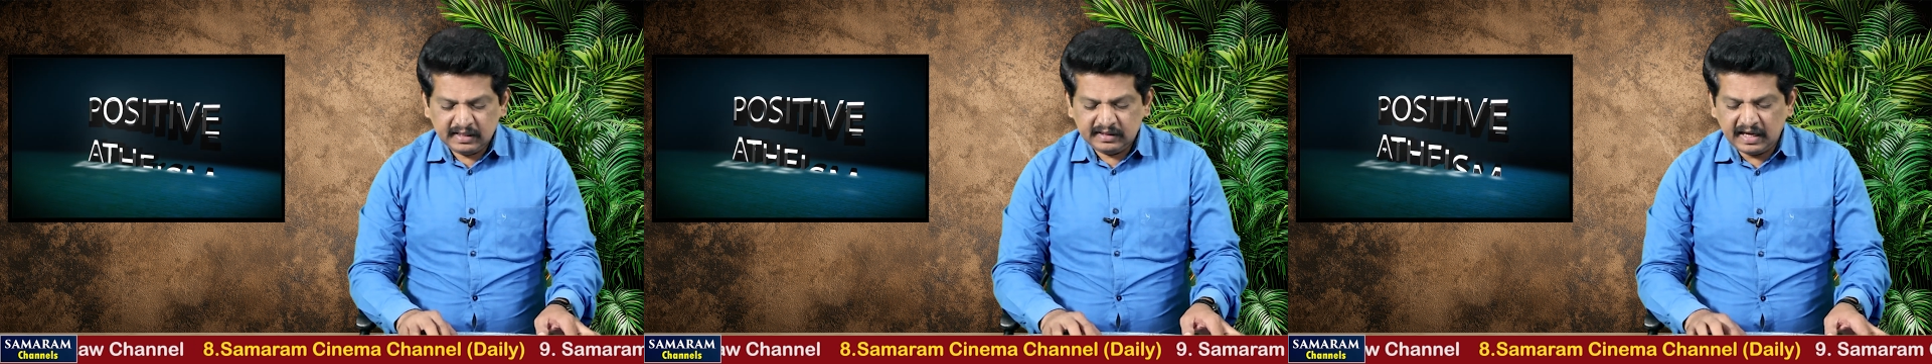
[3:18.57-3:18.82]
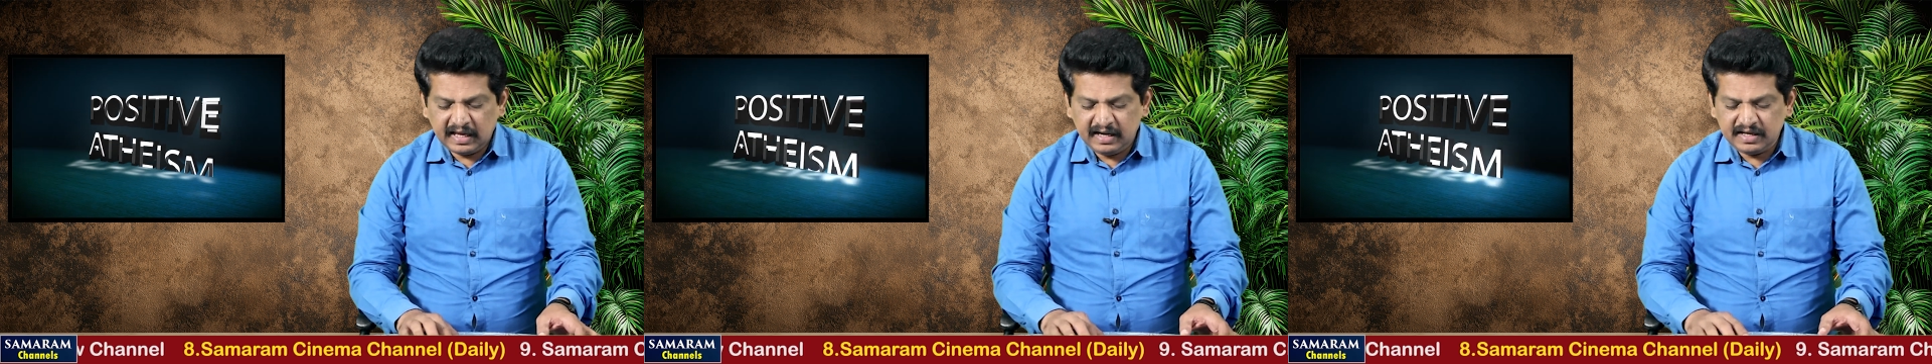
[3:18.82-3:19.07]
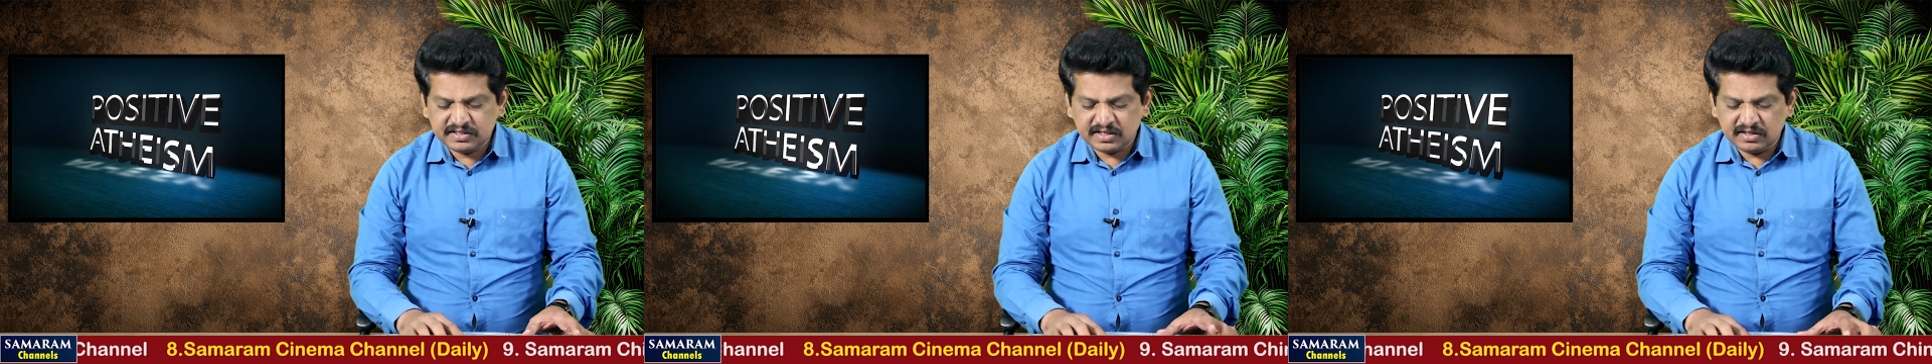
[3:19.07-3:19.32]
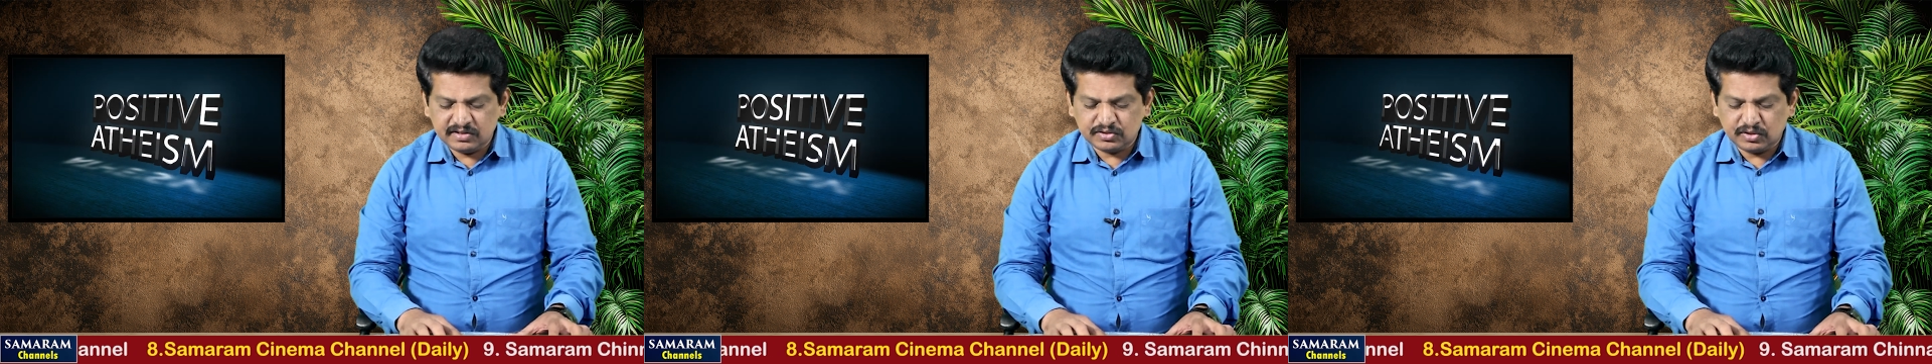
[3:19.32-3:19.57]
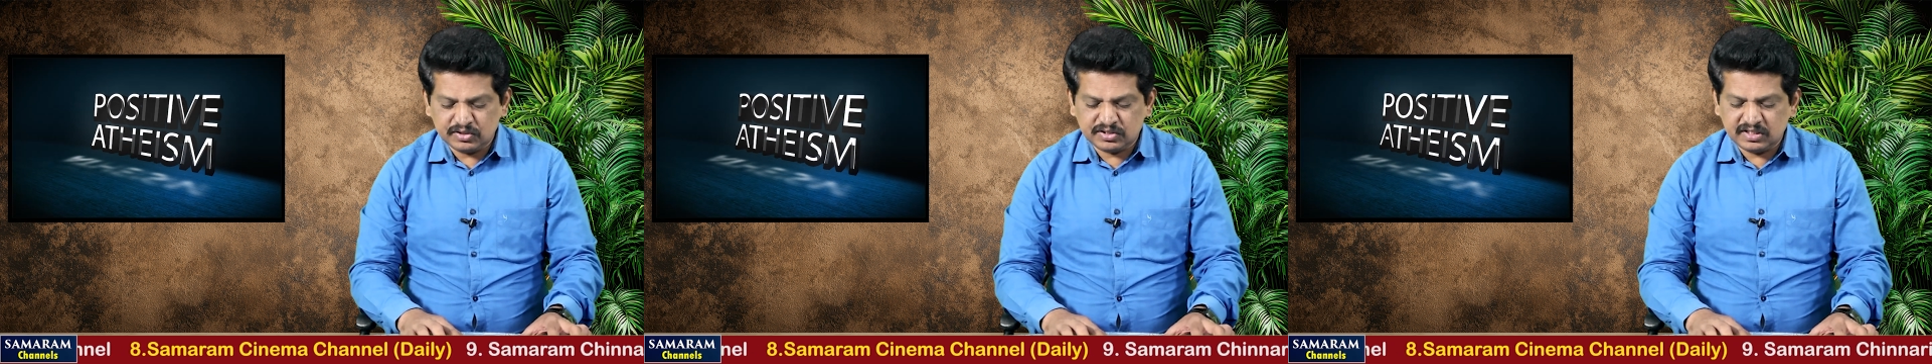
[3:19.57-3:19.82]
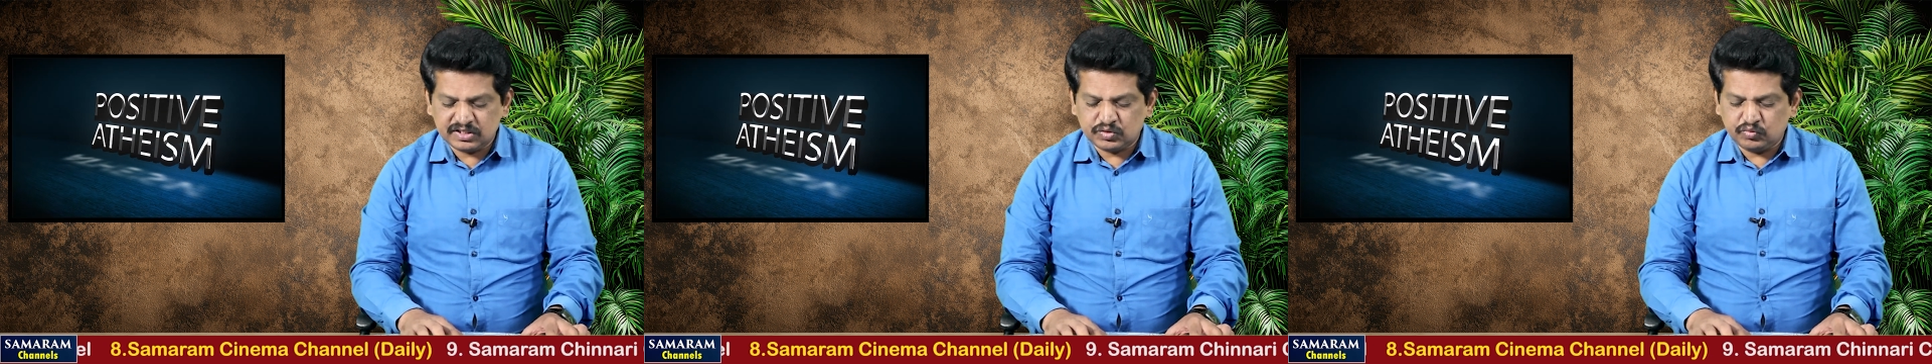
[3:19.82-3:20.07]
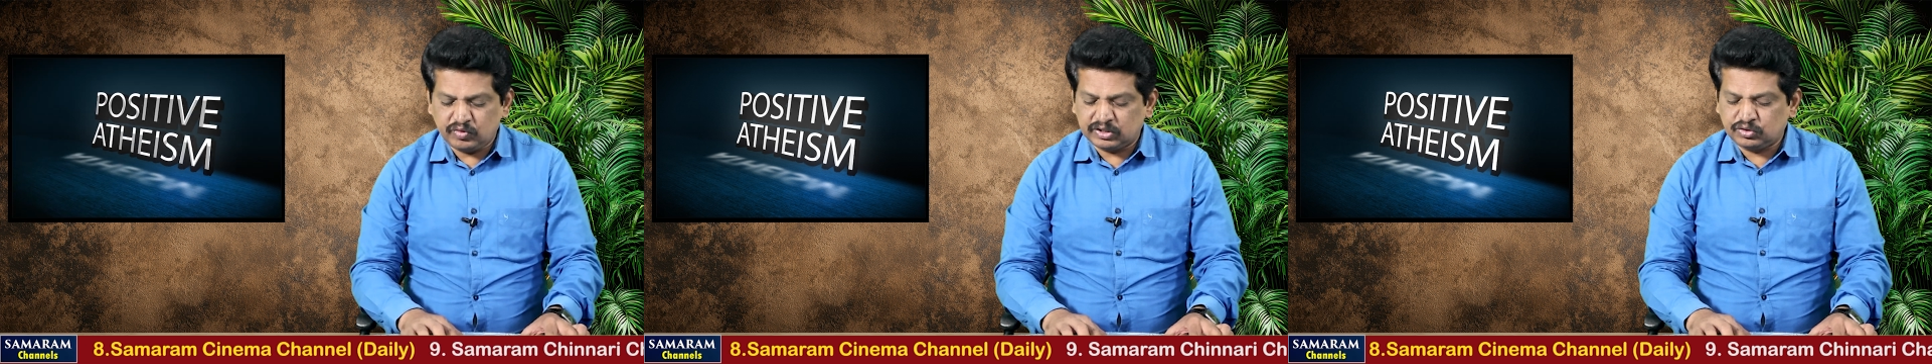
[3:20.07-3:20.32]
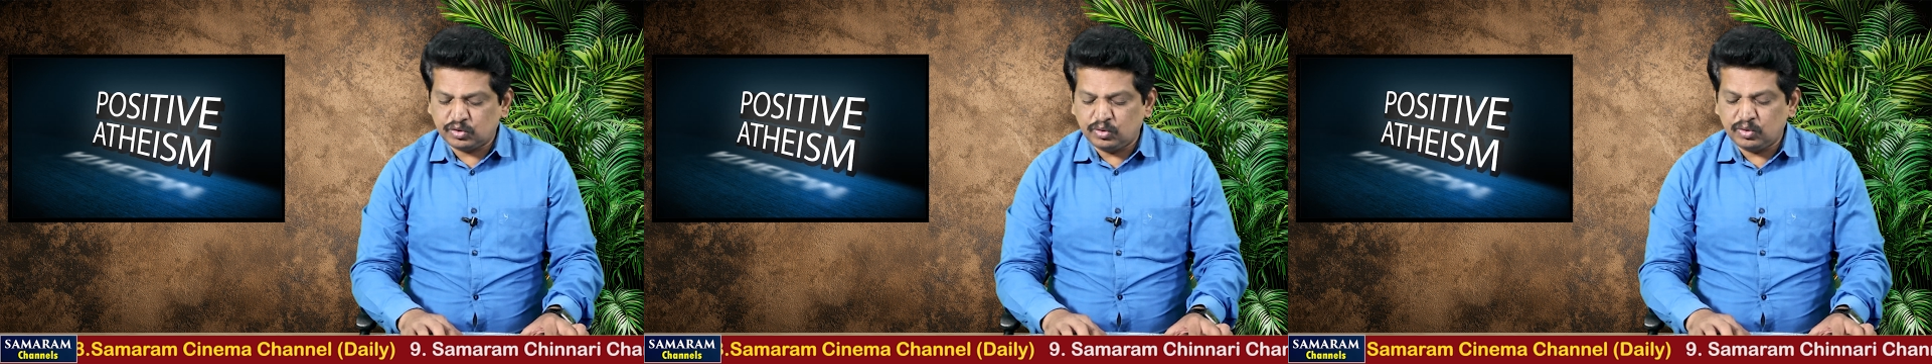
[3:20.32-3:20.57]
The alleged sorcerers
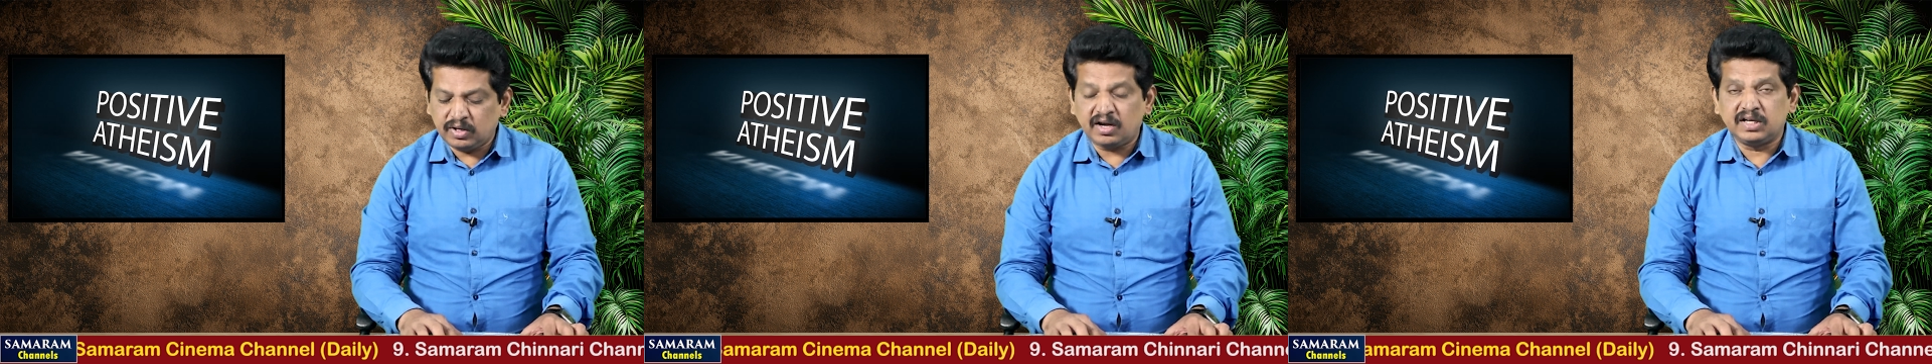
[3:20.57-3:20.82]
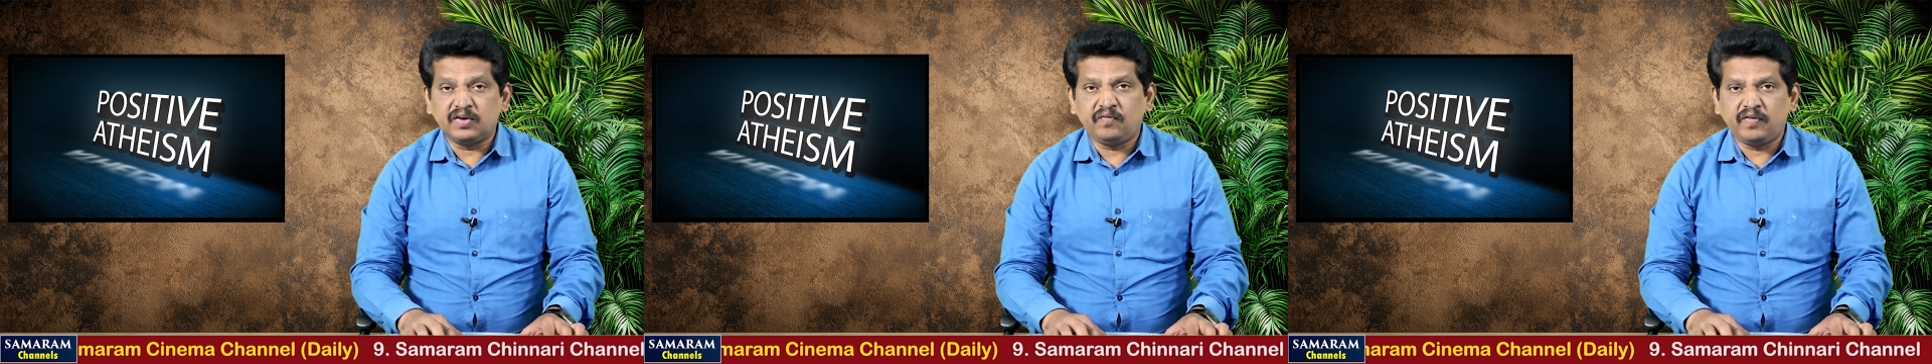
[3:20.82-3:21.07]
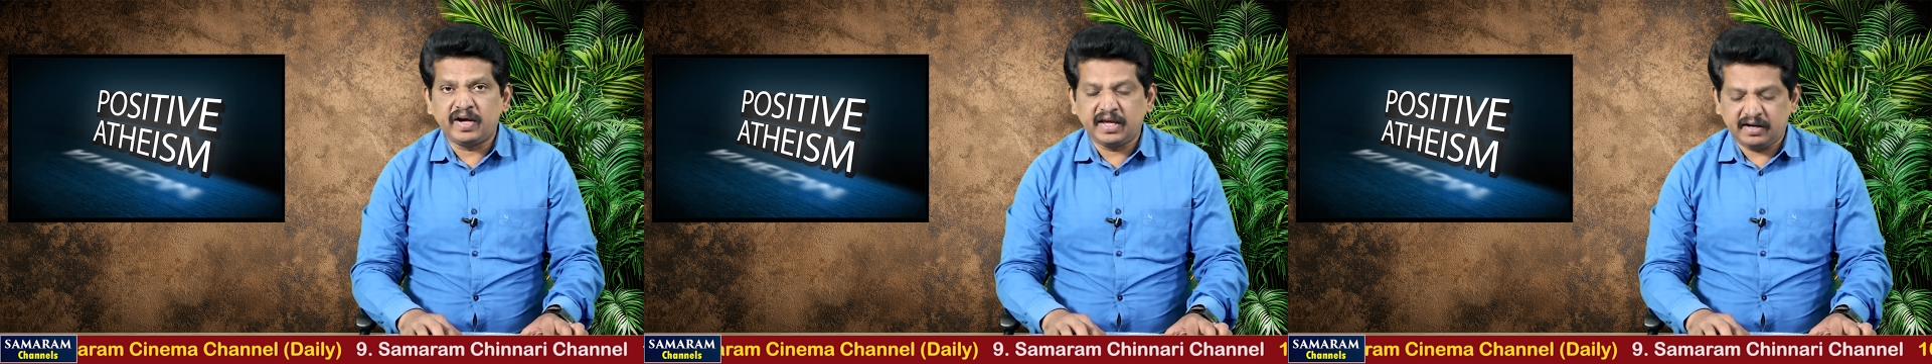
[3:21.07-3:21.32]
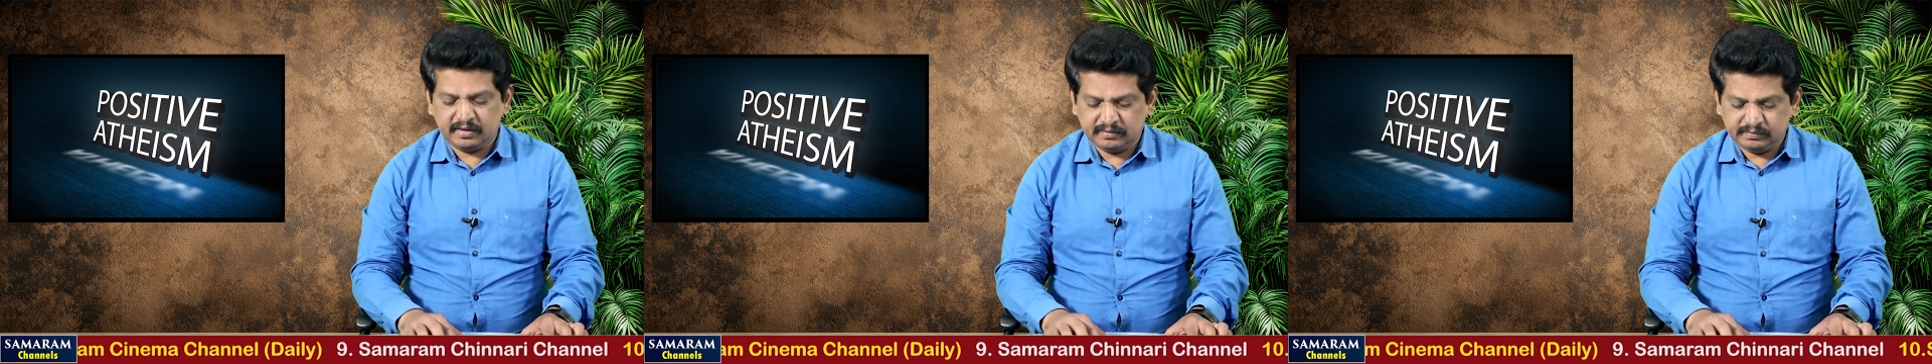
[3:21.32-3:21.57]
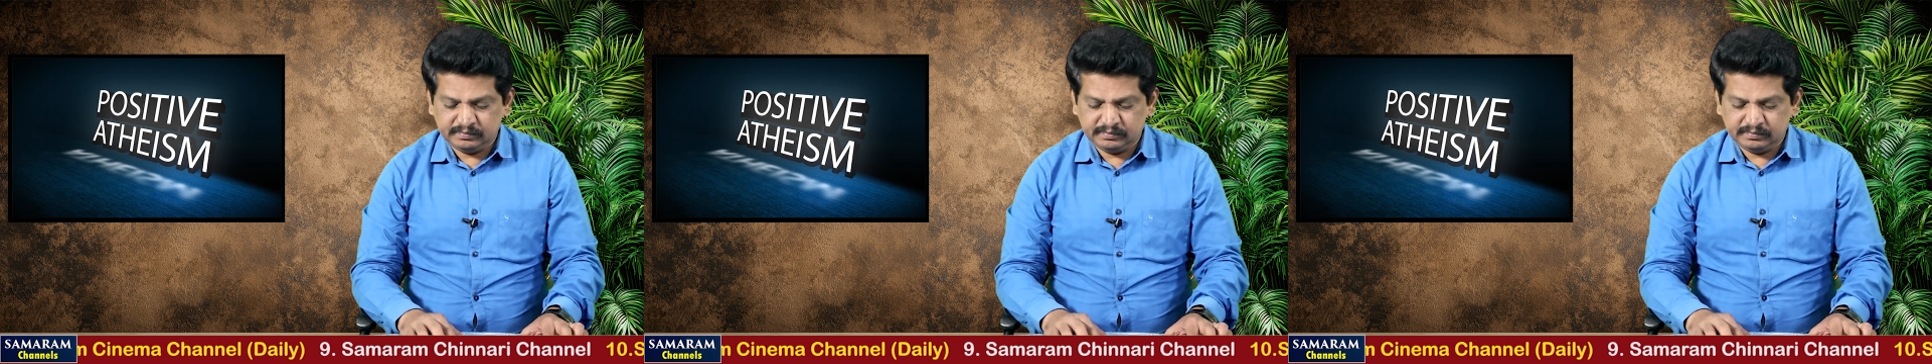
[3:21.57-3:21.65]
were thrown on a fire.